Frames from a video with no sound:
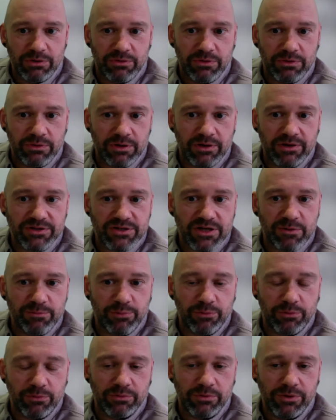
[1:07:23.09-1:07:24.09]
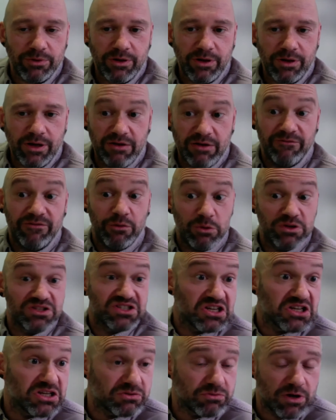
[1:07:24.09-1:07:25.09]
The example,
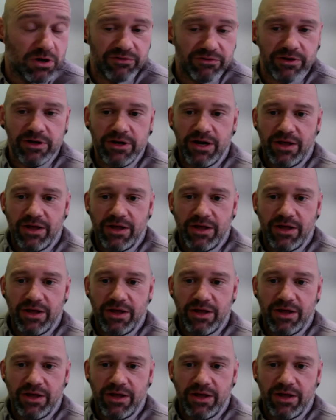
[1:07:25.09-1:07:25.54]
influencers rather.